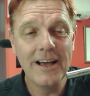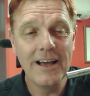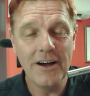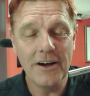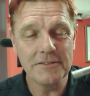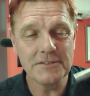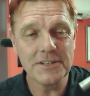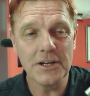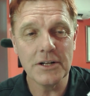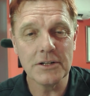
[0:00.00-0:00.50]

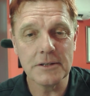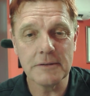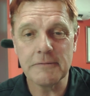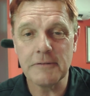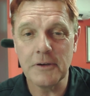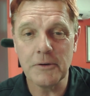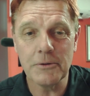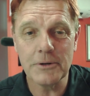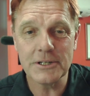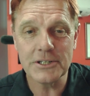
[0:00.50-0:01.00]
I've sold a
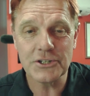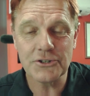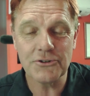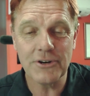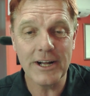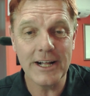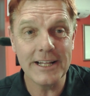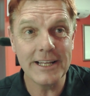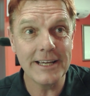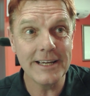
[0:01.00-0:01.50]
few in
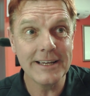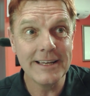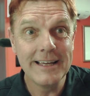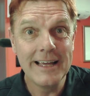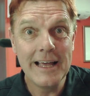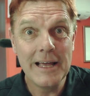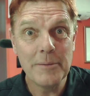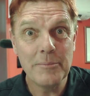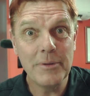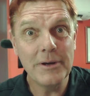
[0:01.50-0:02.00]
Australia,
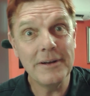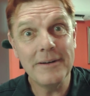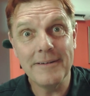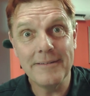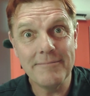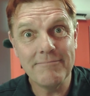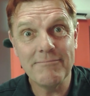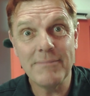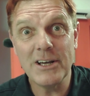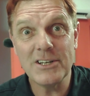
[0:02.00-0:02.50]
but
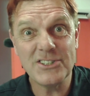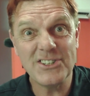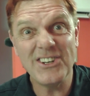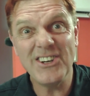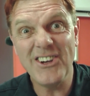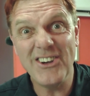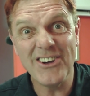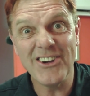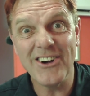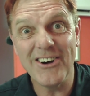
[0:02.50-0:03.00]
most of
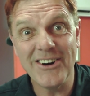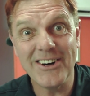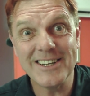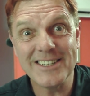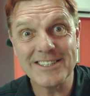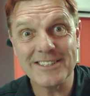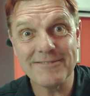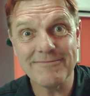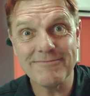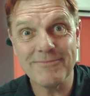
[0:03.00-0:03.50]
you
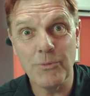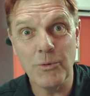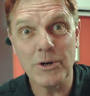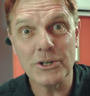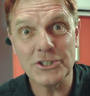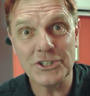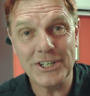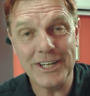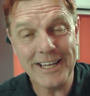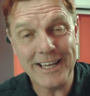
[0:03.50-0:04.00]
guys
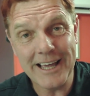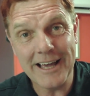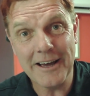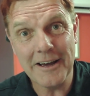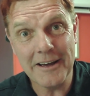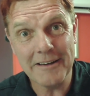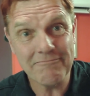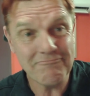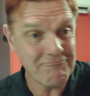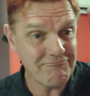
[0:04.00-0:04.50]
watching
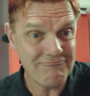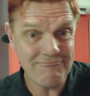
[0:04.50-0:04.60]
are